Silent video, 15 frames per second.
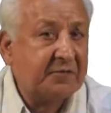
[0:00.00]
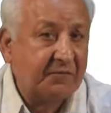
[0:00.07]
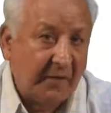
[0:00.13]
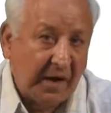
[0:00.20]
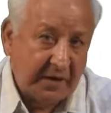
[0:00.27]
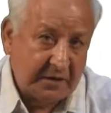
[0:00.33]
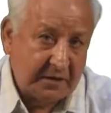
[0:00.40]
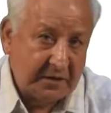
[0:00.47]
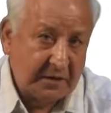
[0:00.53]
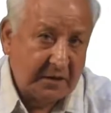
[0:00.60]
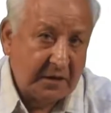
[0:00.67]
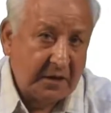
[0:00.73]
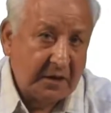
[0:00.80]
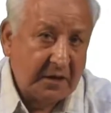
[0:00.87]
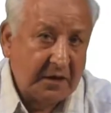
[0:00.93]
one
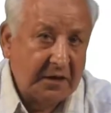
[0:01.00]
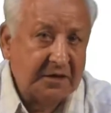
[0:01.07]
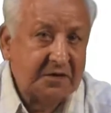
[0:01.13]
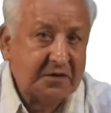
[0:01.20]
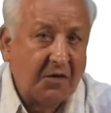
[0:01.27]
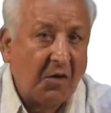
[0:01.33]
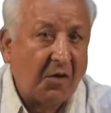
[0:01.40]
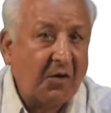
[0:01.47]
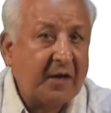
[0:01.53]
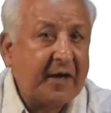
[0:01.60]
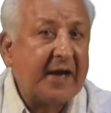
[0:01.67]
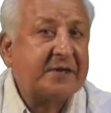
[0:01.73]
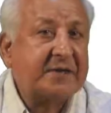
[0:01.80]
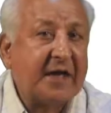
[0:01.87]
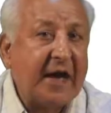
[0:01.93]
is called
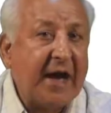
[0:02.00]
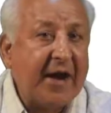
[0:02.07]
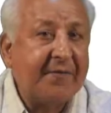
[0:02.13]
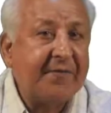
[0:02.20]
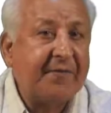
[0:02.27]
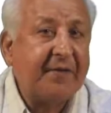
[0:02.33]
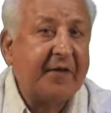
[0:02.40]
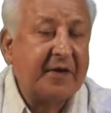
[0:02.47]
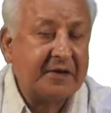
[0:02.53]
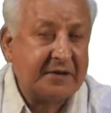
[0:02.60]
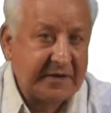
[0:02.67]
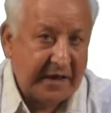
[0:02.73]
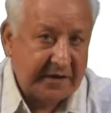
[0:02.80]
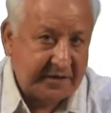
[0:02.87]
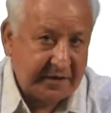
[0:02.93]
as F
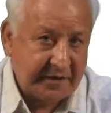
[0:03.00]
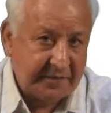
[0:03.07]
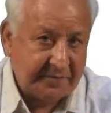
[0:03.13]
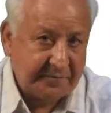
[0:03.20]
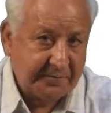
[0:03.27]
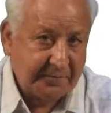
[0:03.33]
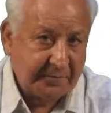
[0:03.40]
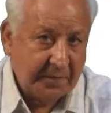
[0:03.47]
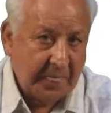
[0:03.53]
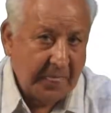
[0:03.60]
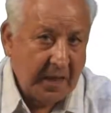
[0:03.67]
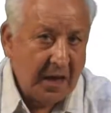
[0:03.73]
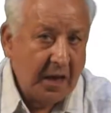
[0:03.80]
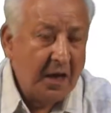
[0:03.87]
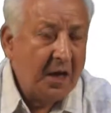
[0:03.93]
center.
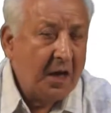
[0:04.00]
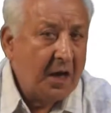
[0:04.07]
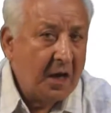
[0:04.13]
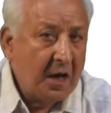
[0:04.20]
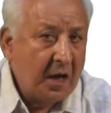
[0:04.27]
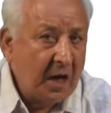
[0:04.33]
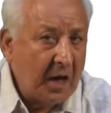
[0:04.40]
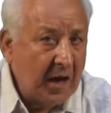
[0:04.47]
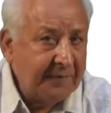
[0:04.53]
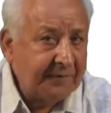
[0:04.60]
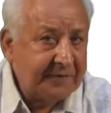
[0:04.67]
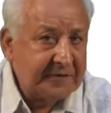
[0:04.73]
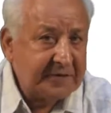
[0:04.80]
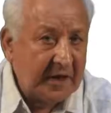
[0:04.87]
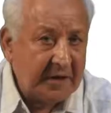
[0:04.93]

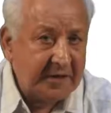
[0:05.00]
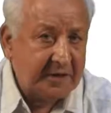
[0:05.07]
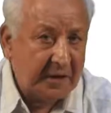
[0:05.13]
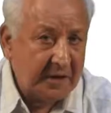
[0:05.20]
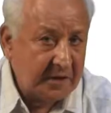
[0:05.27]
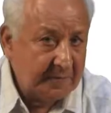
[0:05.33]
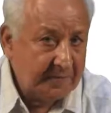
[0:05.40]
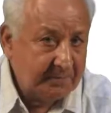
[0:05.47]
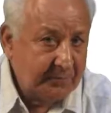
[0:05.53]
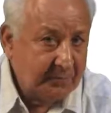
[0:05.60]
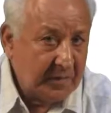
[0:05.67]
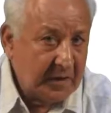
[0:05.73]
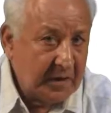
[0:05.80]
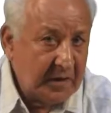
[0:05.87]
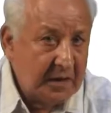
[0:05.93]
F center
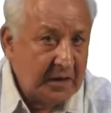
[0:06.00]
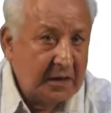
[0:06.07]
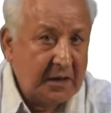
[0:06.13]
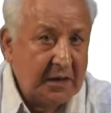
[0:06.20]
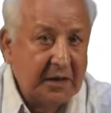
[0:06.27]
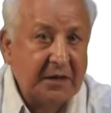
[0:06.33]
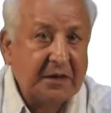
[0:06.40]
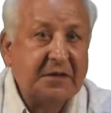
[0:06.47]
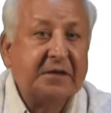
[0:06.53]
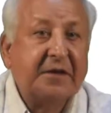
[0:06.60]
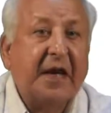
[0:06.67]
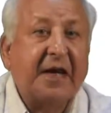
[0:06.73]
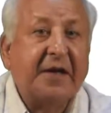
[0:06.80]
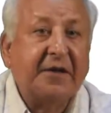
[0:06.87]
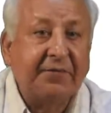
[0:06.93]
is
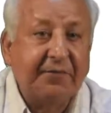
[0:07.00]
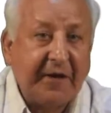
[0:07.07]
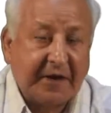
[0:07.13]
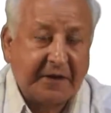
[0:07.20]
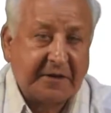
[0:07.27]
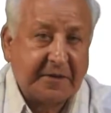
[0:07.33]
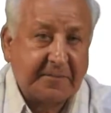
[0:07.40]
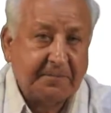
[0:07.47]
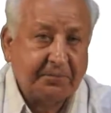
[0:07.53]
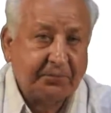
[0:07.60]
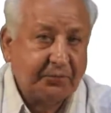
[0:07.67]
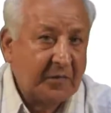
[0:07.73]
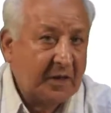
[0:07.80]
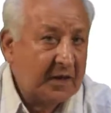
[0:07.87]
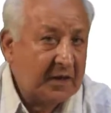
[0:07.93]
a defect
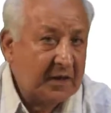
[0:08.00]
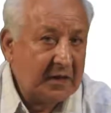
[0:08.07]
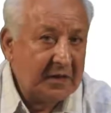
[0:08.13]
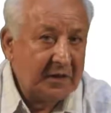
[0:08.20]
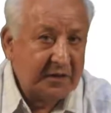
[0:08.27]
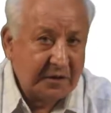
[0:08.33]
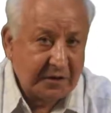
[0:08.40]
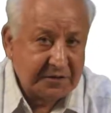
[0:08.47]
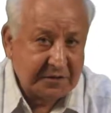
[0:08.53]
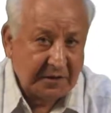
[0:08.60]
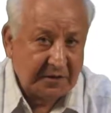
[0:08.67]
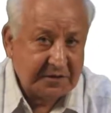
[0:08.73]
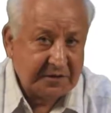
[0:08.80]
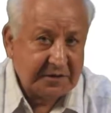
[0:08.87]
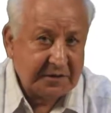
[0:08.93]
in
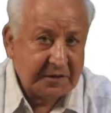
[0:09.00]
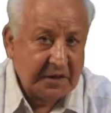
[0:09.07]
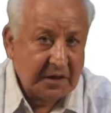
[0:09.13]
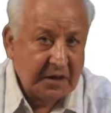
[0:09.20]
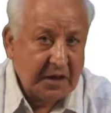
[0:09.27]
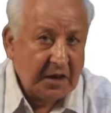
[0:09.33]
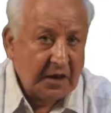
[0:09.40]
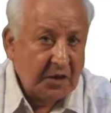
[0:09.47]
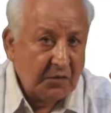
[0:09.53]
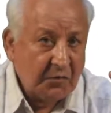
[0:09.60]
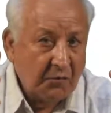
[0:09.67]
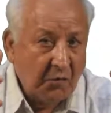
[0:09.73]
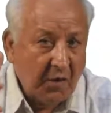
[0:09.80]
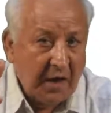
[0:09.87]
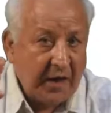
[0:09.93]
crystals
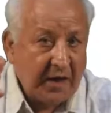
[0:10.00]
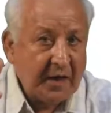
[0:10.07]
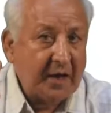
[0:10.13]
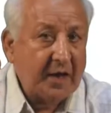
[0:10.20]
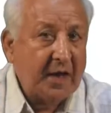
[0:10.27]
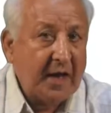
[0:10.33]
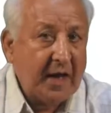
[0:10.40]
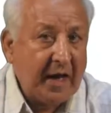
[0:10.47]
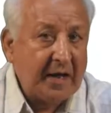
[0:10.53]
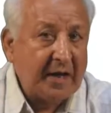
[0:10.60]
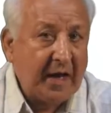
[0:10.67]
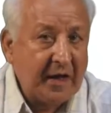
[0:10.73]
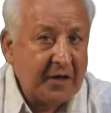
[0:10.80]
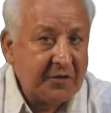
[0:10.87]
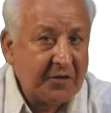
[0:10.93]
where an
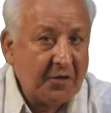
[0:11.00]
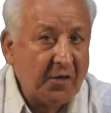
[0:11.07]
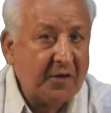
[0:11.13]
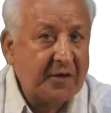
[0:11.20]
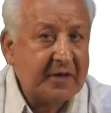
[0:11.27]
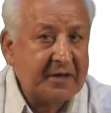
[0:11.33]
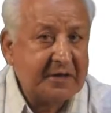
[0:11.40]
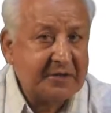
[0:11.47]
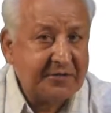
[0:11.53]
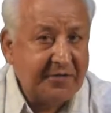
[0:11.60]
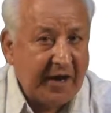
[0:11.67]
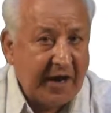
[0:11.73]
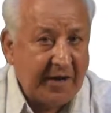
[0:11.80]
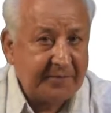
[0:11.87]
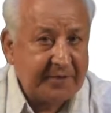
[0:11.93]
electron is
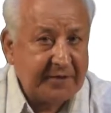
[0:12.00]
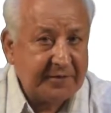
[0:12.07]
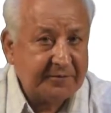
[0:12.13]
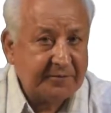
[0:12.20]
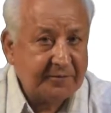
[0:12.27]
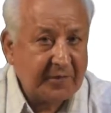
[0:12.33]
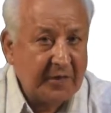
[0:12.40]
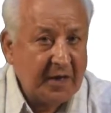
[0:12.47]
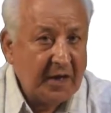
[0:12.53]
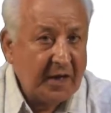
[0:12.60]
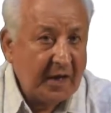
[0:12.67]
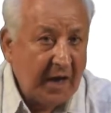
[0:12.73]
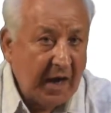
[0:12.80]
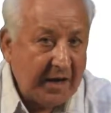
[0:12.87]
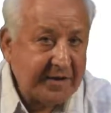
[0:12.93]
trapped
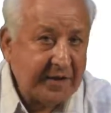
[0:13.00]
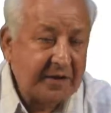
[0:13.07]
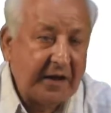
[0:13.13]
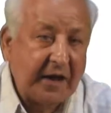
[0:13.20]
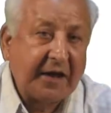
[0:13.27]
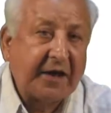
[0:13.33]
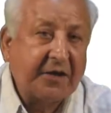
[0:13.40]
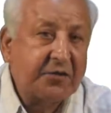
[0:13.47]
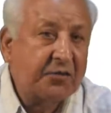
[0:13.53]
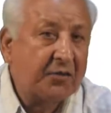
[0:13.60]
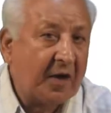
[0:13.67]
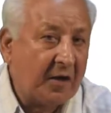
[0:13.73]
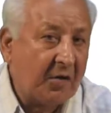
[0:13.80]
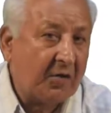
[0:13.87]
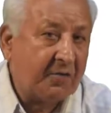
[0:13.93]
at a negative
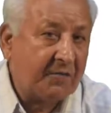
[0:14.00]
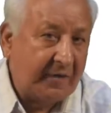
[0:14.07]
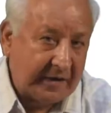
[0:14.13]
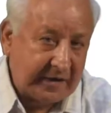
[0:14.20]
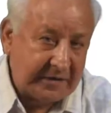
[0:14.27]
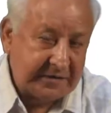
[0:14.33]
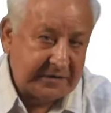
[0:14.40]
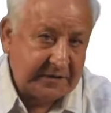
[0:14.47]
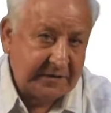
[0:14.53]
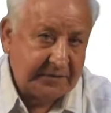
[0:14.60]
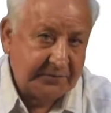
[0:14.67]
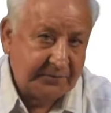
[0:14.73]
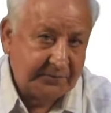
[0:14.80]
ion vacancy.